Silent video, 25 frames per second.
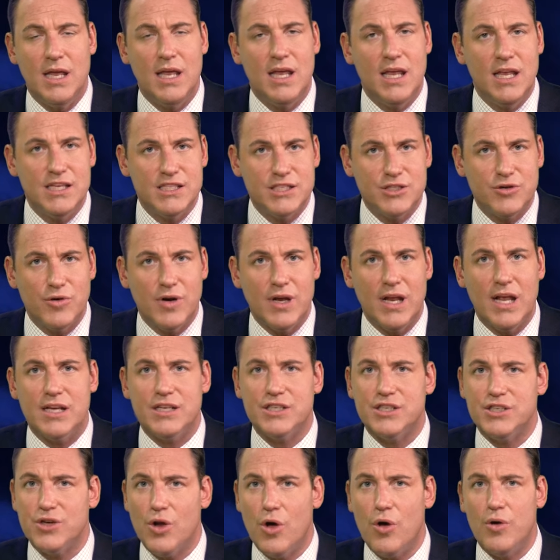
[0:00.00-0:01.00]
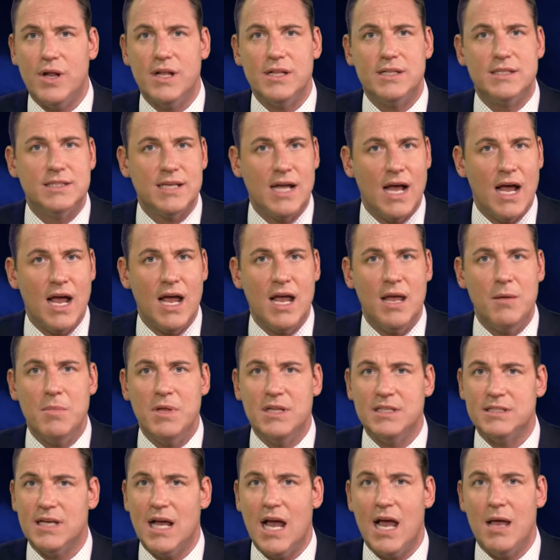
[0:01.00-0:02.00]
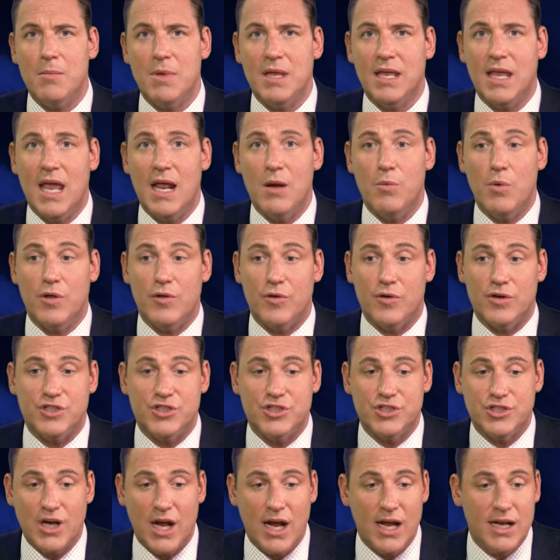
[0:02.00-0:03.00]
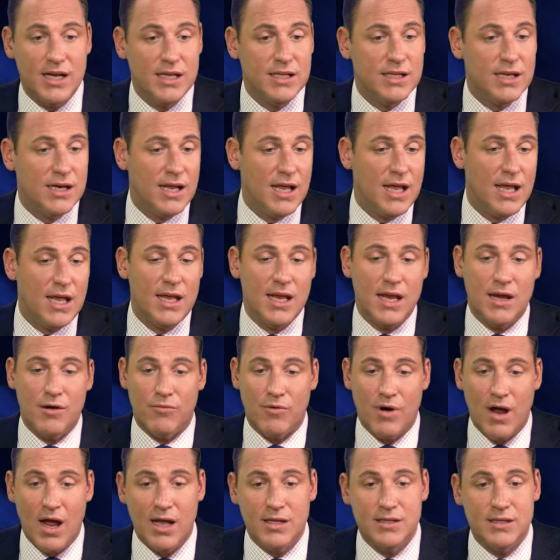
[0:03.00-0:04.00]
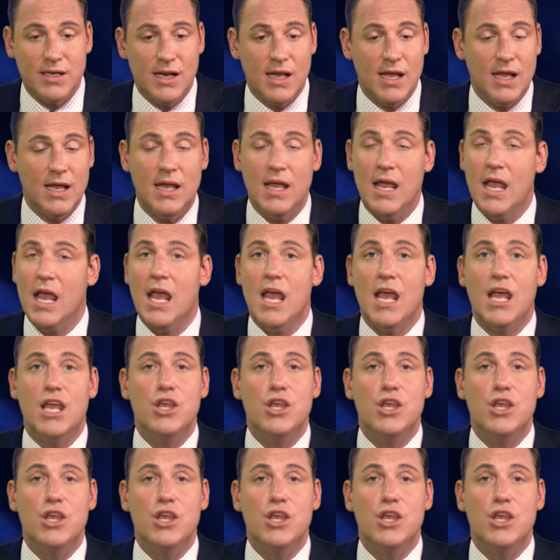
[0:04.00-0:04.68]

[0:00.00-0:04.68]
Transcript: History has shown it time and time again, whether it's China today, Iran today,